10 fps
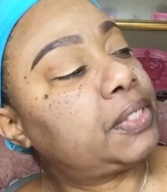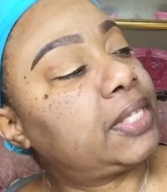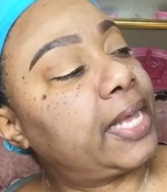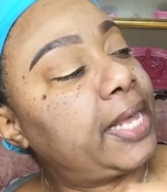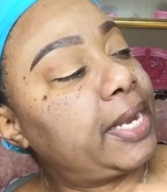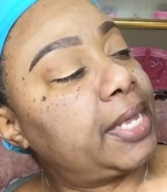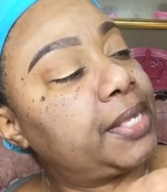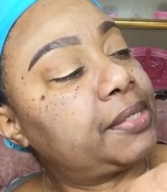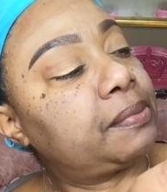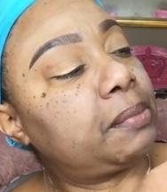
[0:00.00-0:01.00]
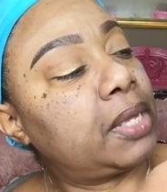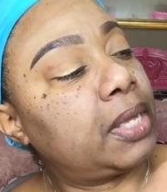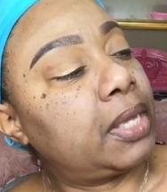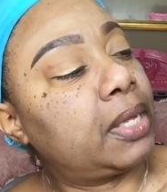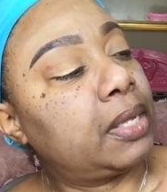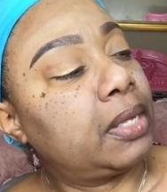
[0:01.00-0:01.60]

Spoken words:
that as my